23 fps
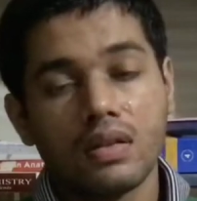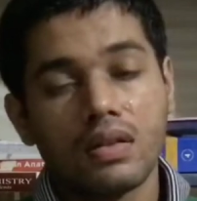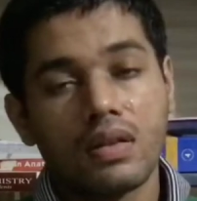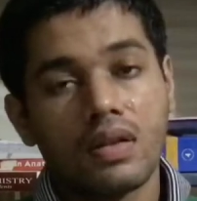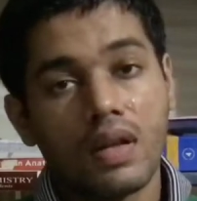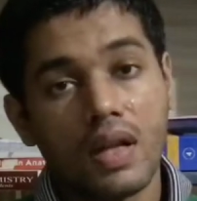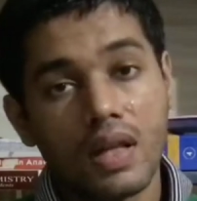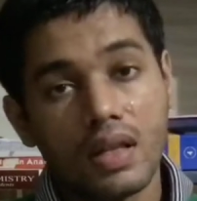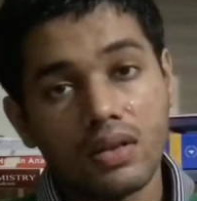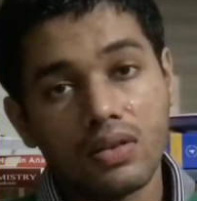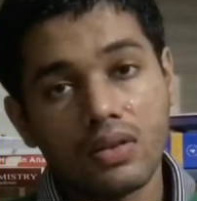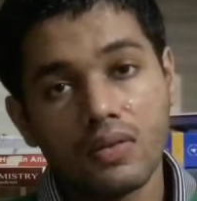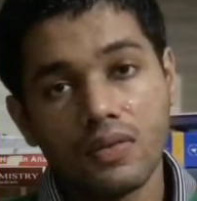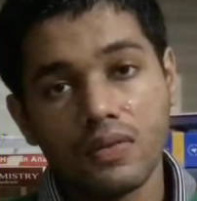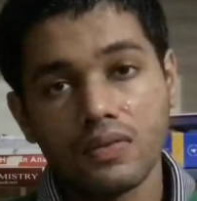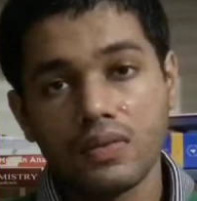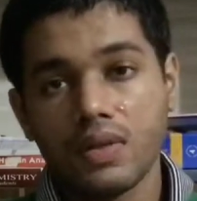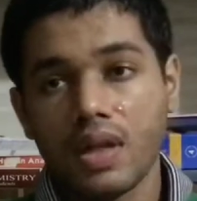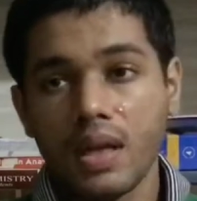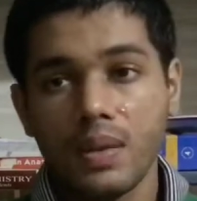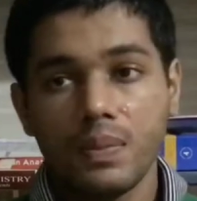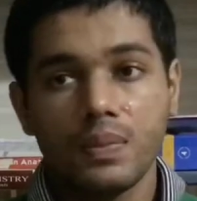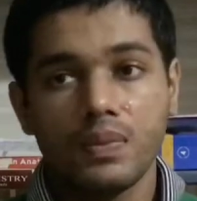death of
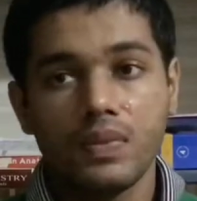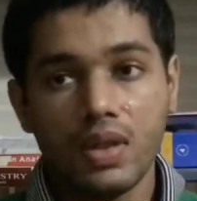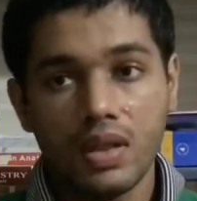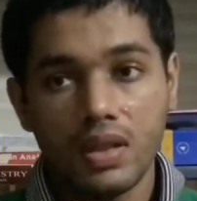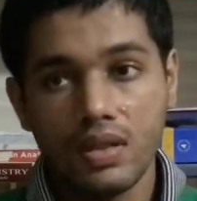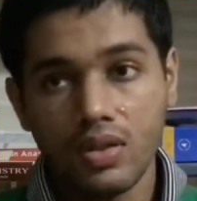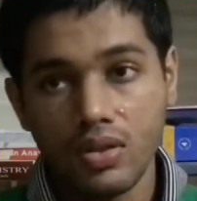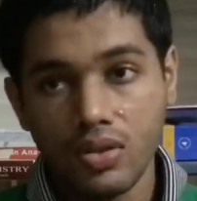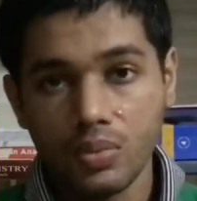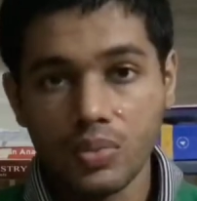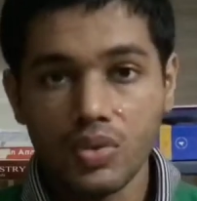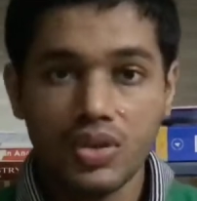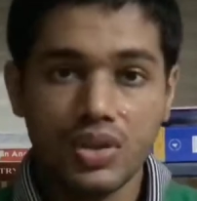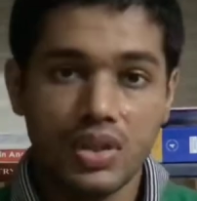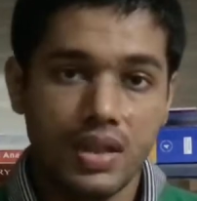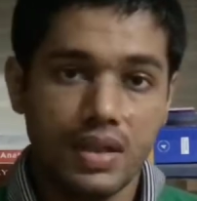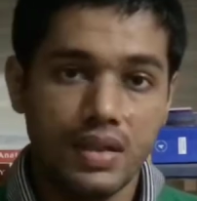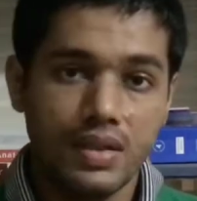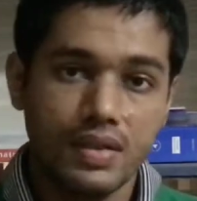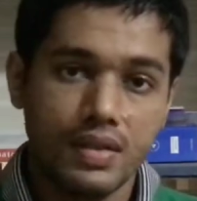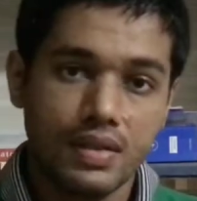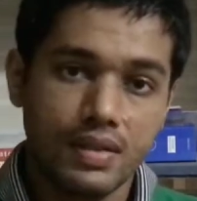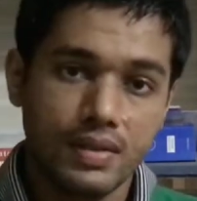type 1
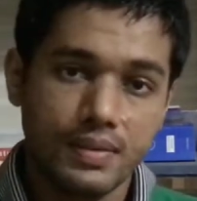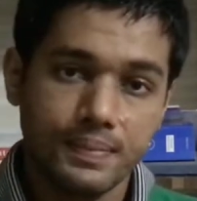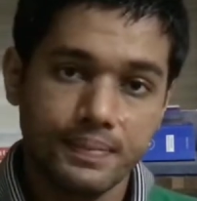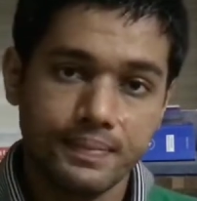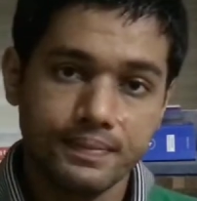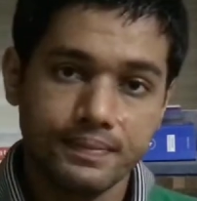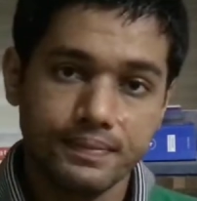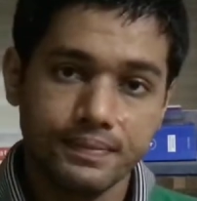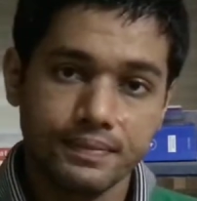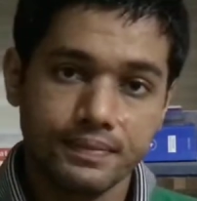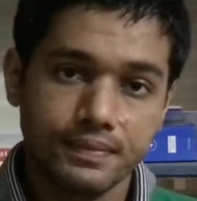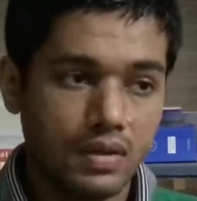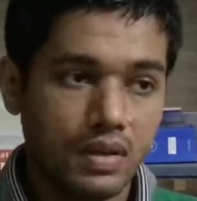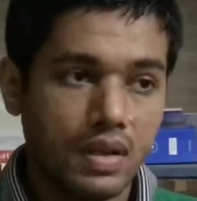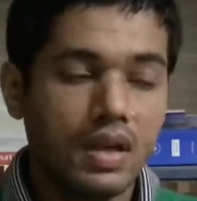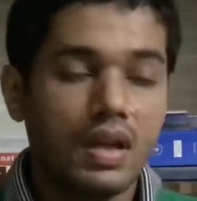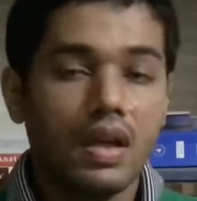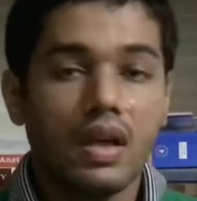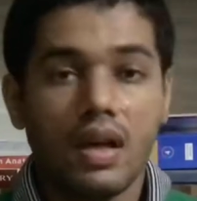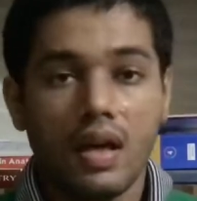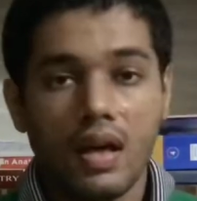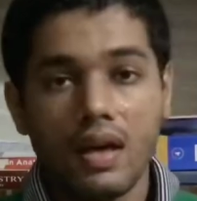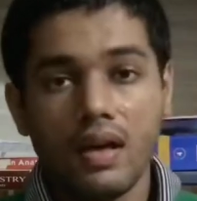pneumocytes,
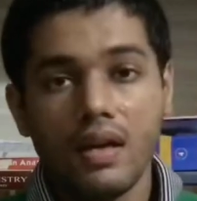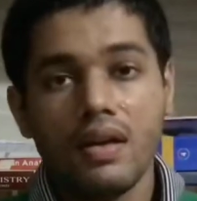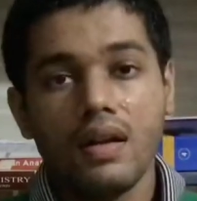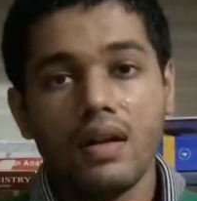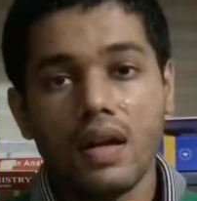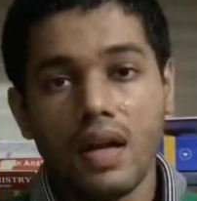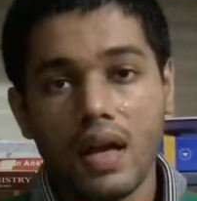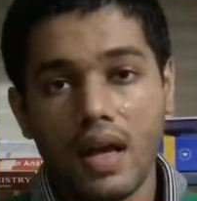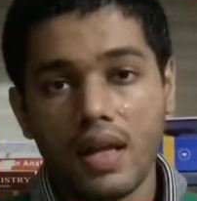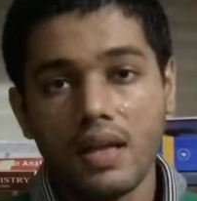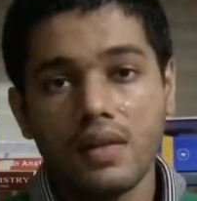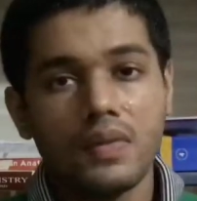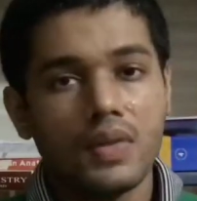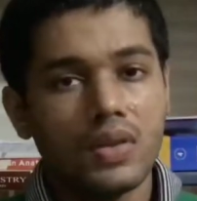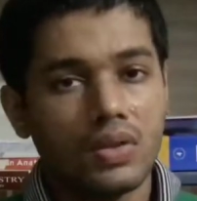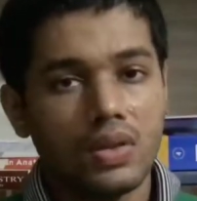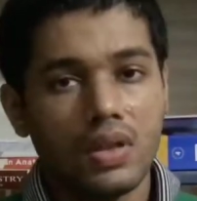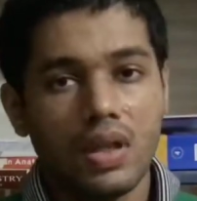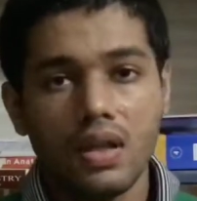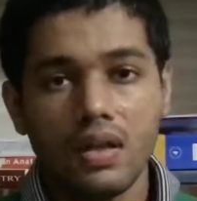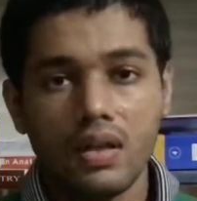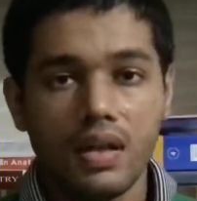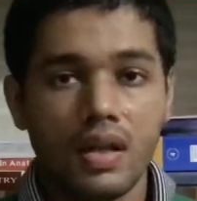and
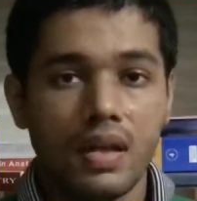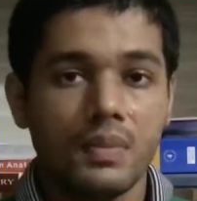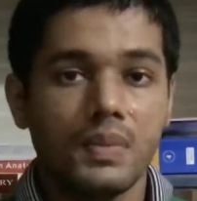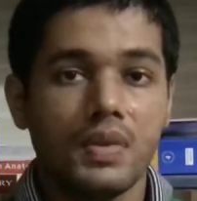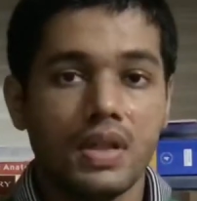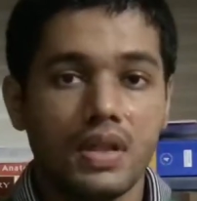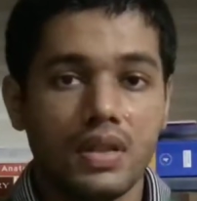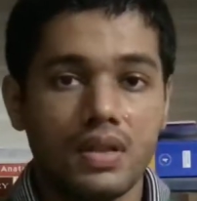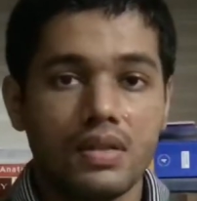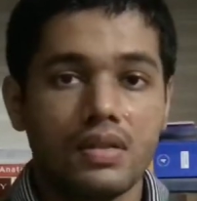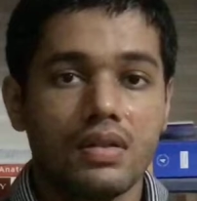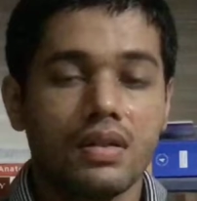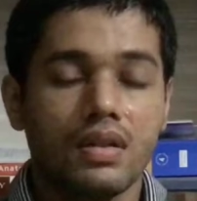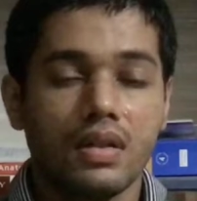alveolar hemorrhage.